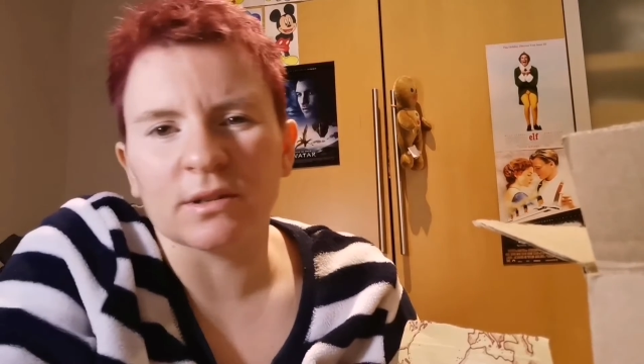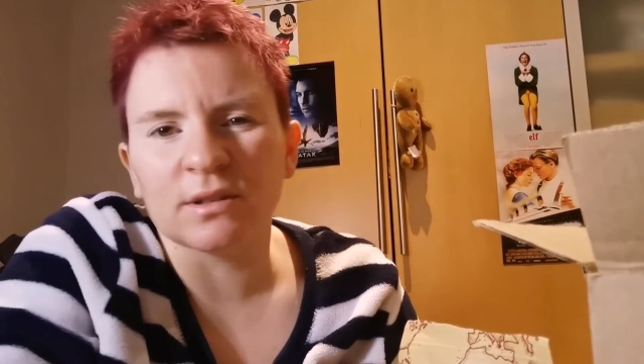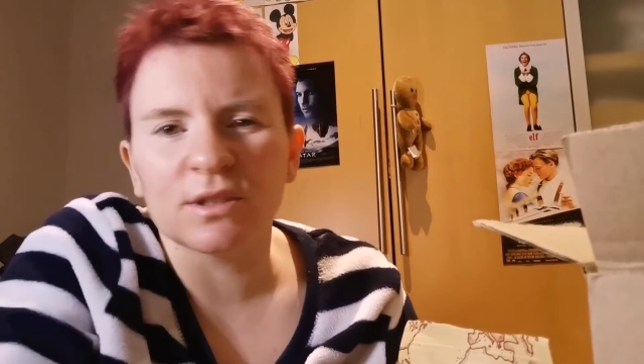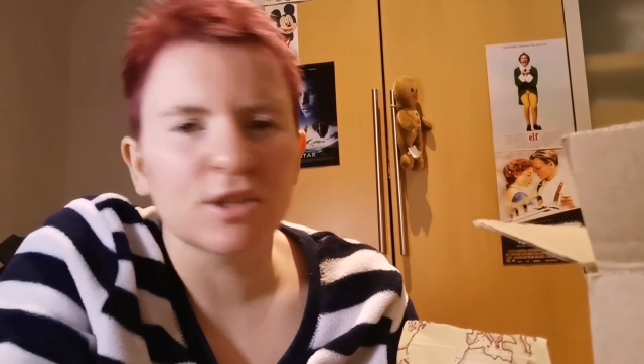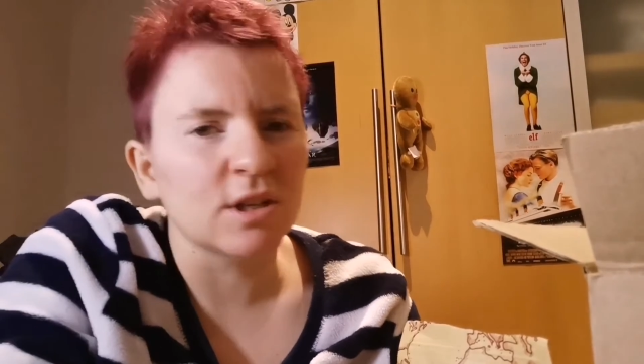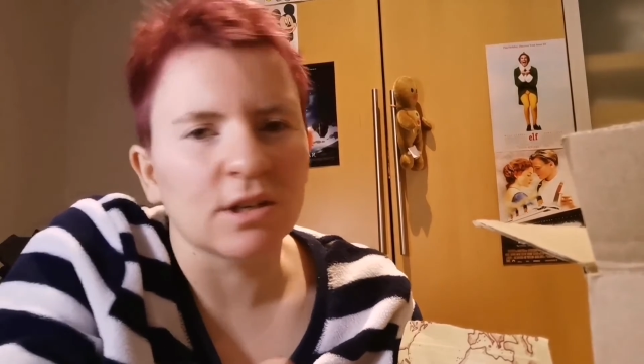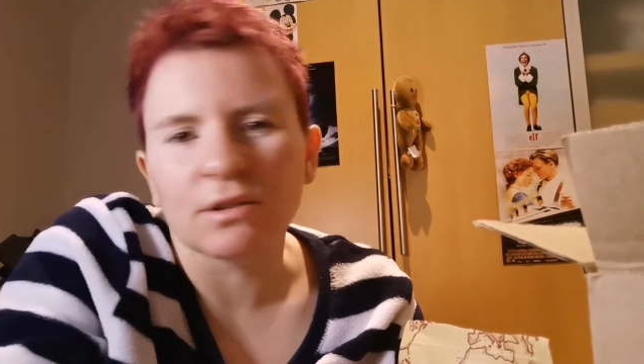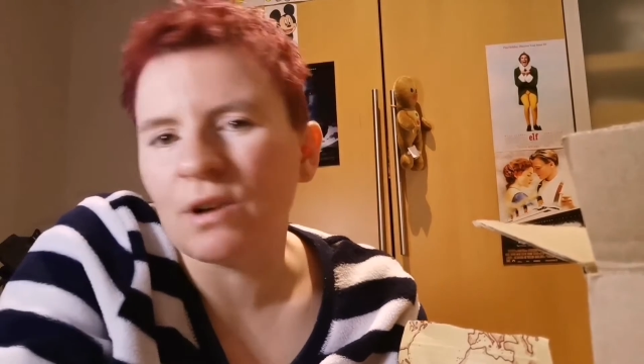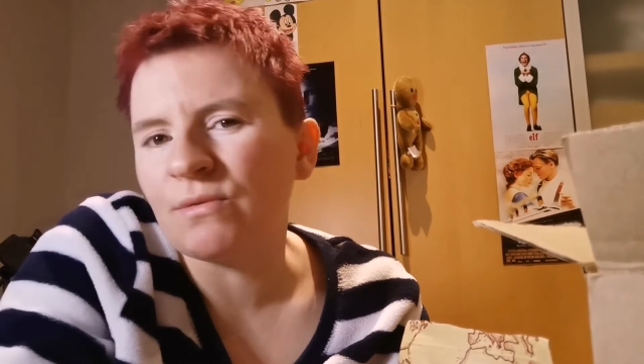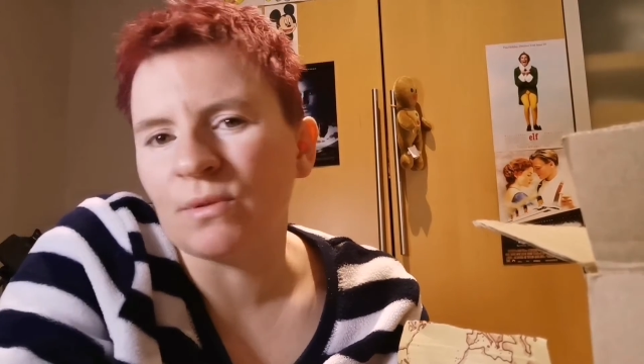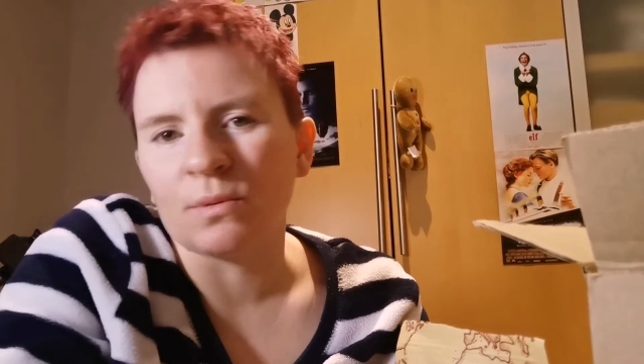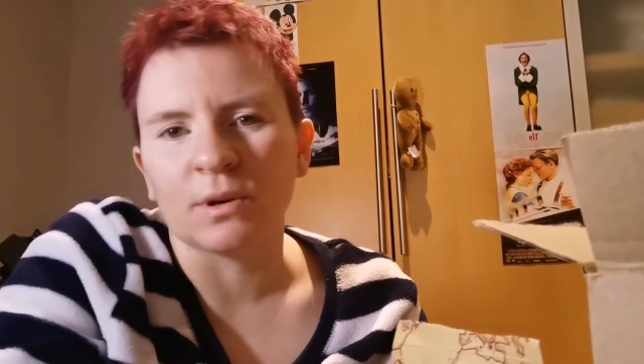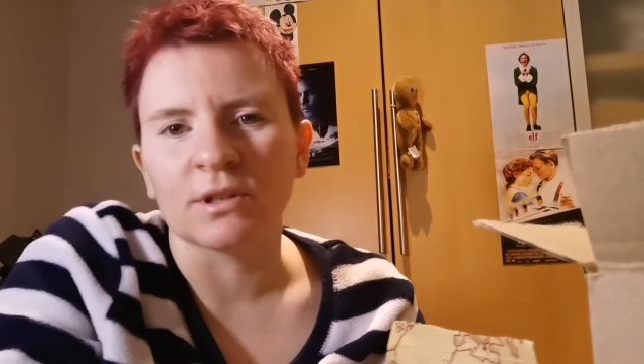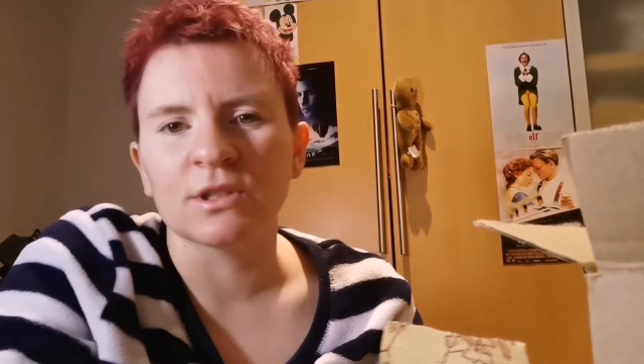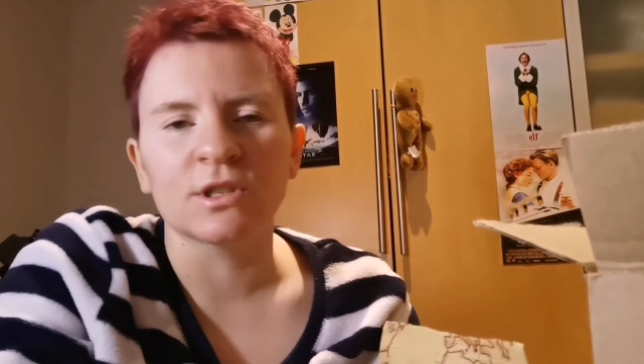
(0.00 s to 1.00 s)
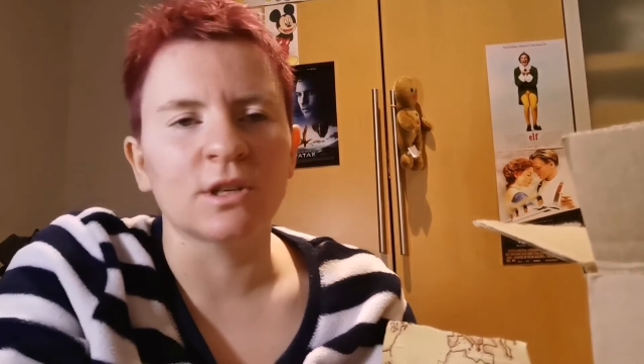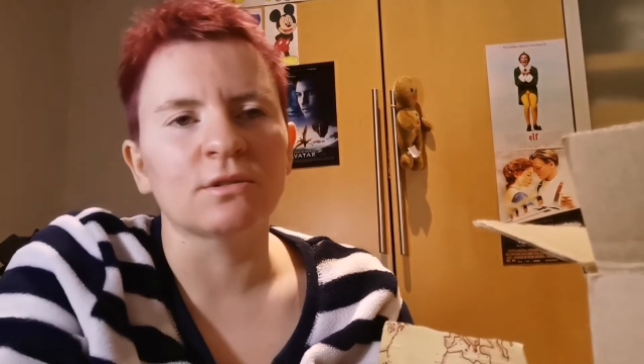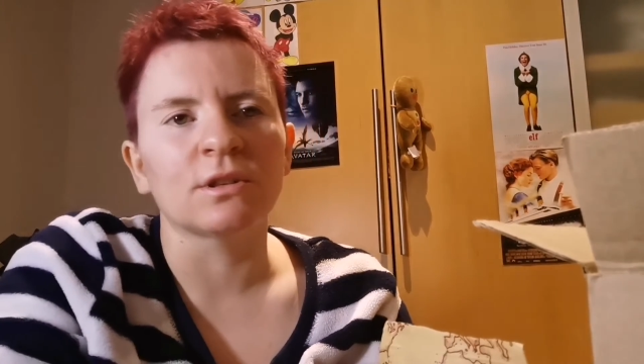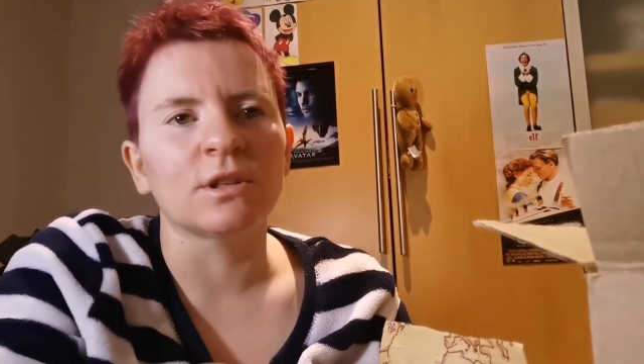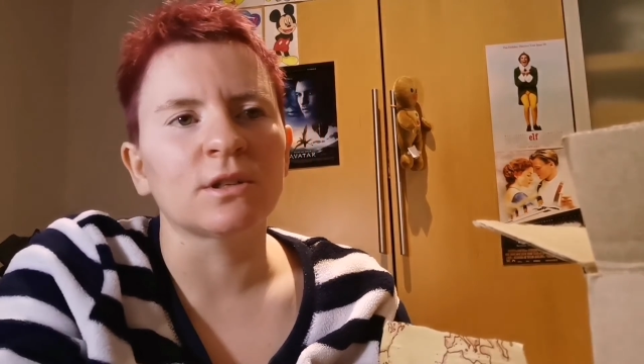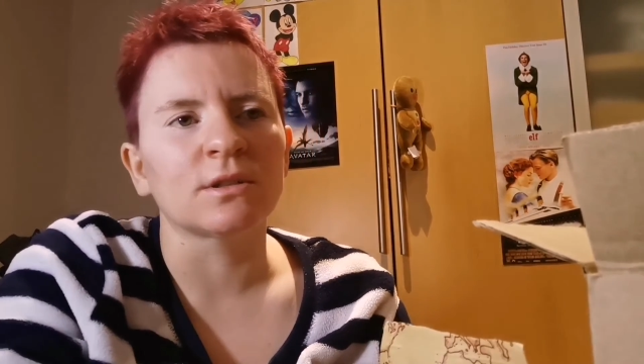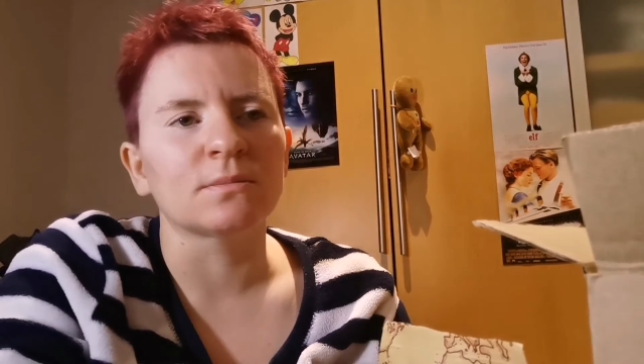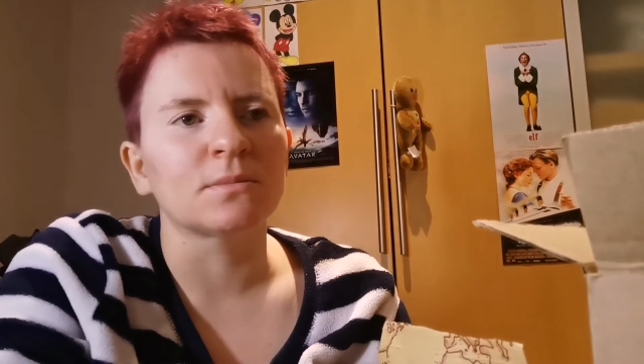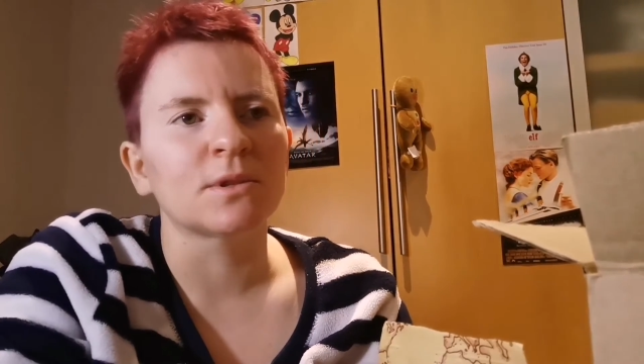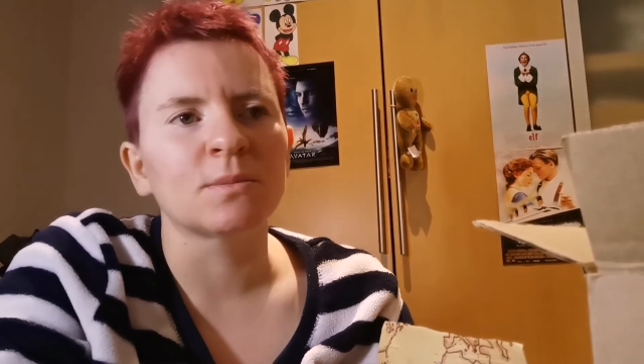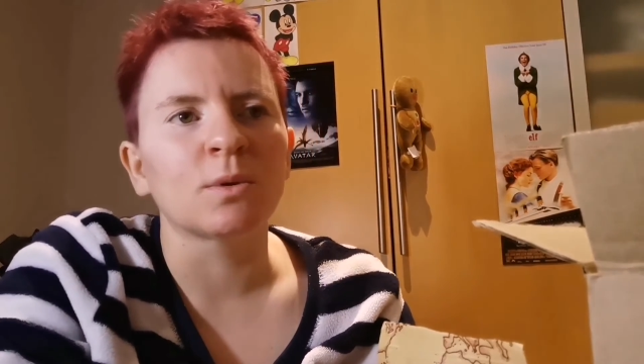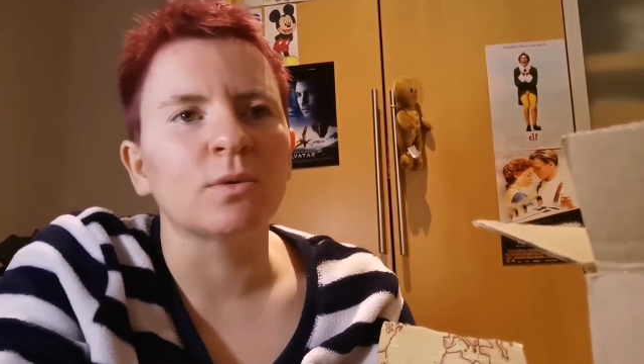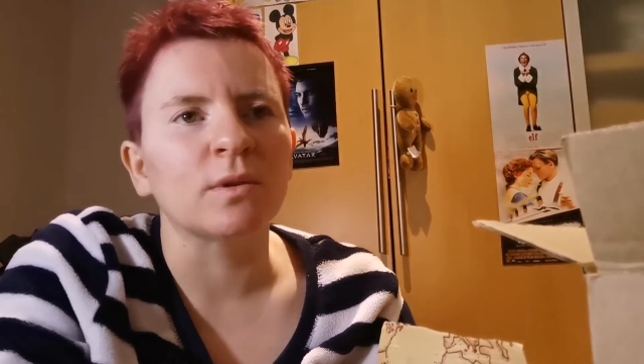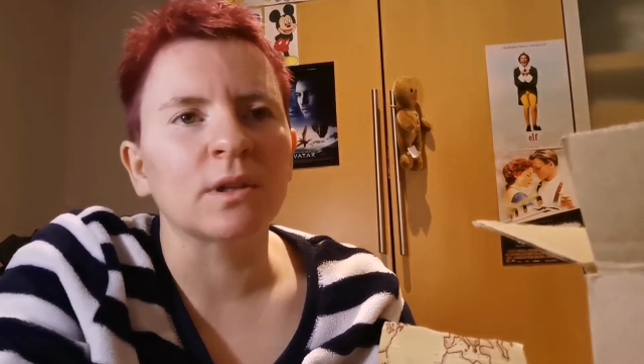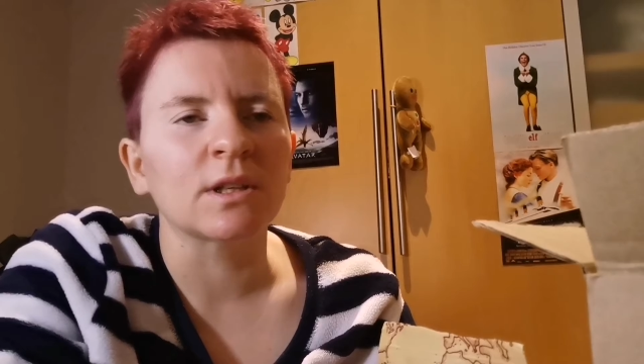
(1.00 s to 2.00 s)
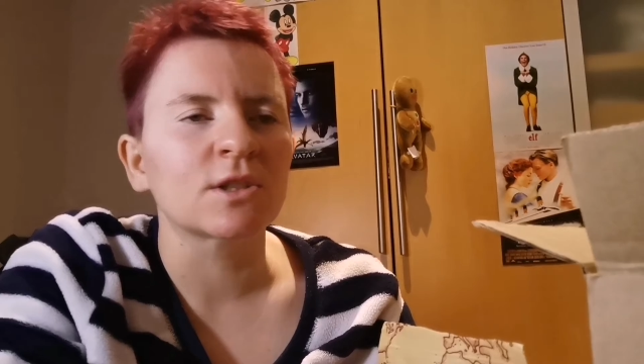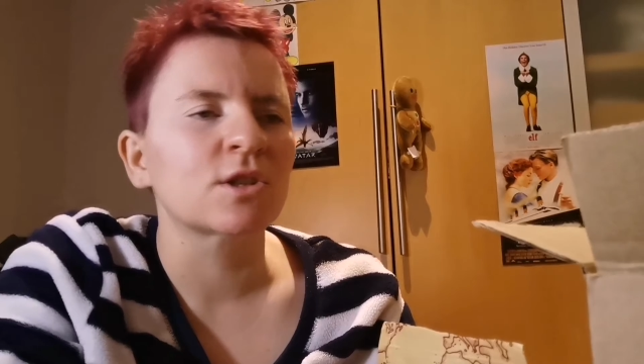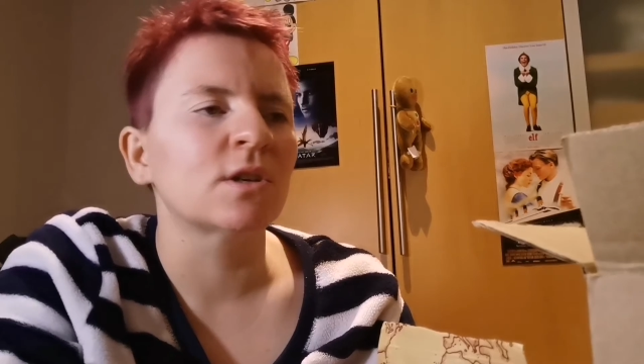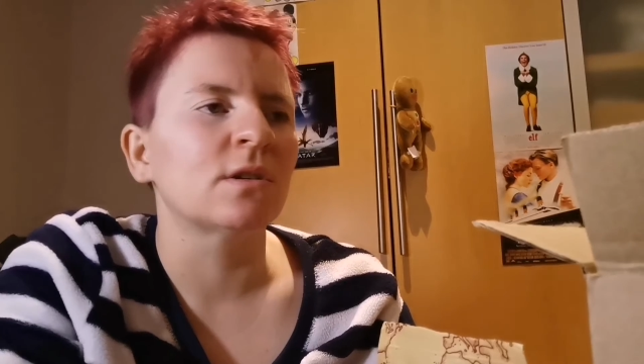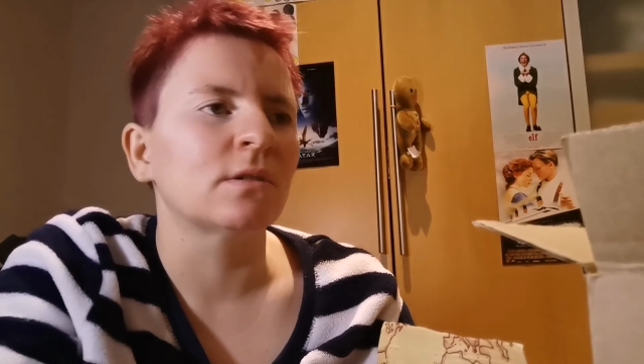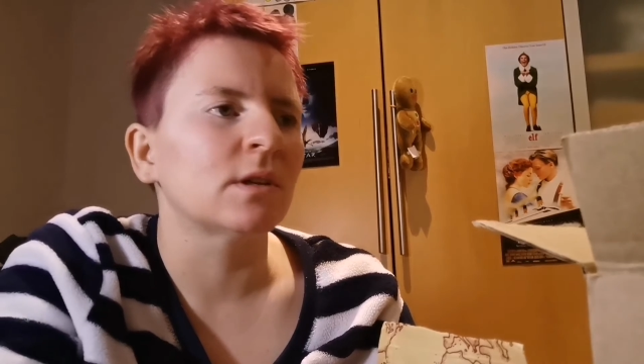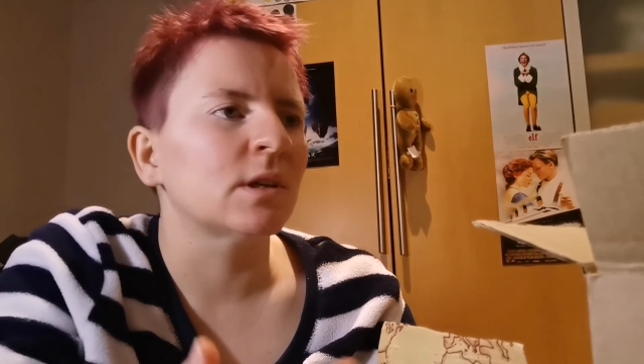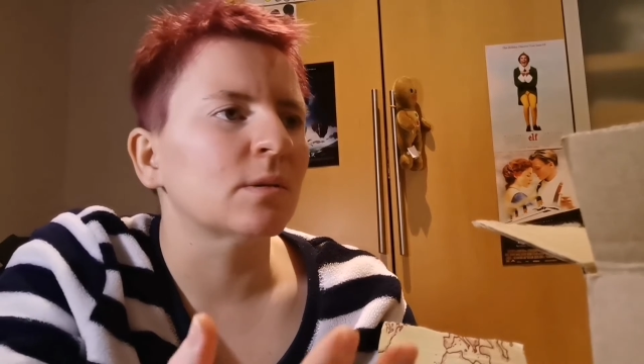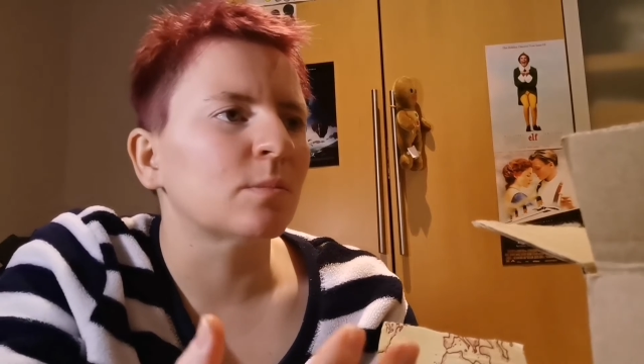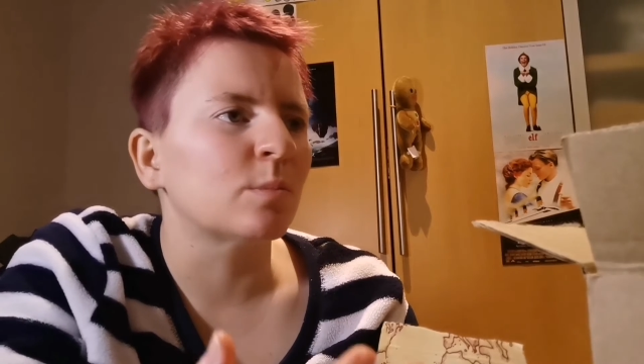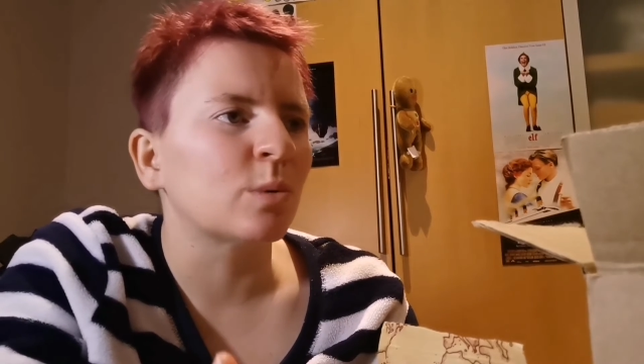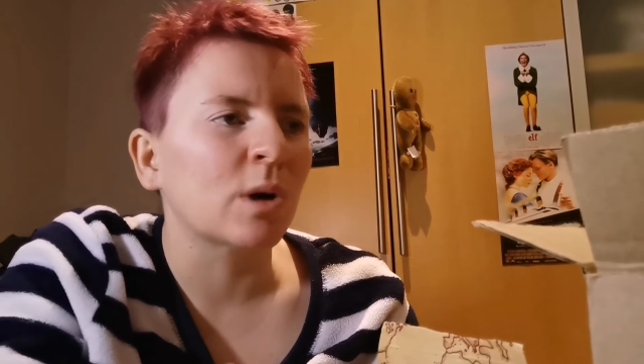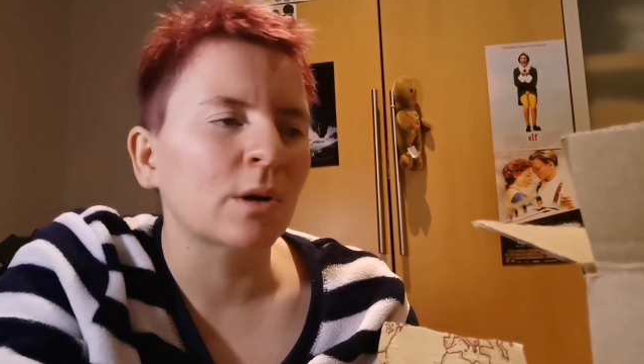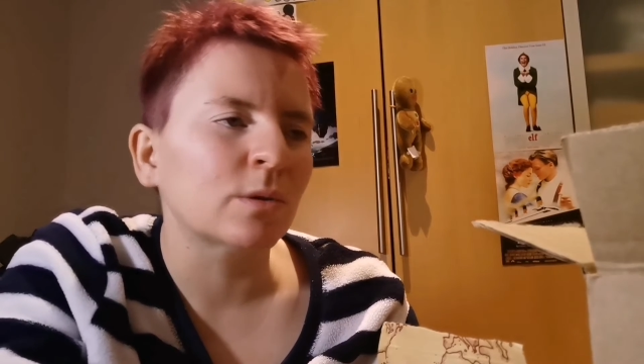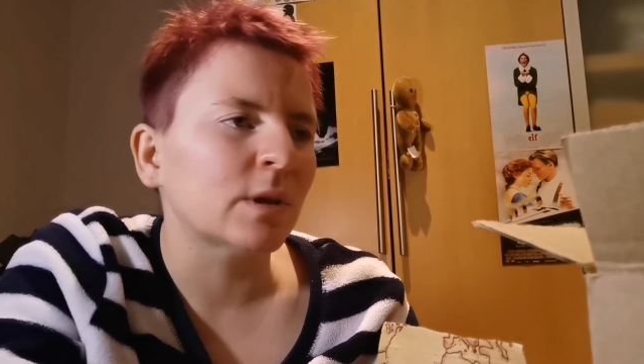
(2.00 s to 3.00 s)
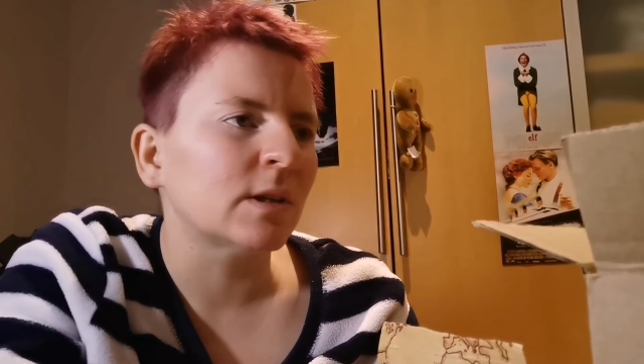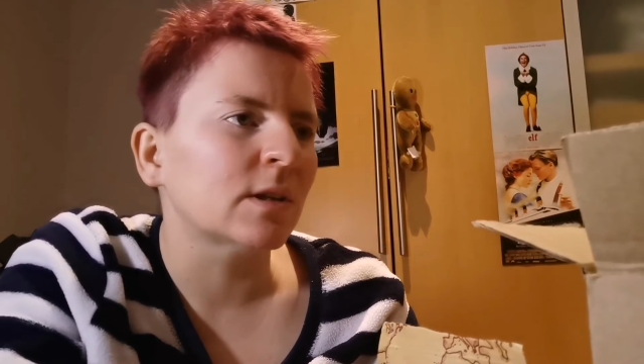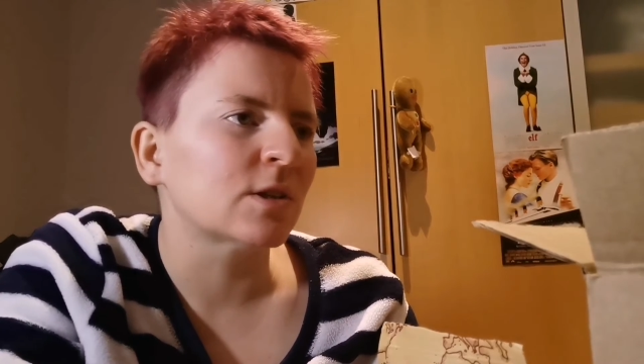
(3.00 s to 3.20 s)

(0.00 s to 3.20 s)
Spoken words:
There's chia everywhere. There's chia in your smoothie, there's chia in your brownie,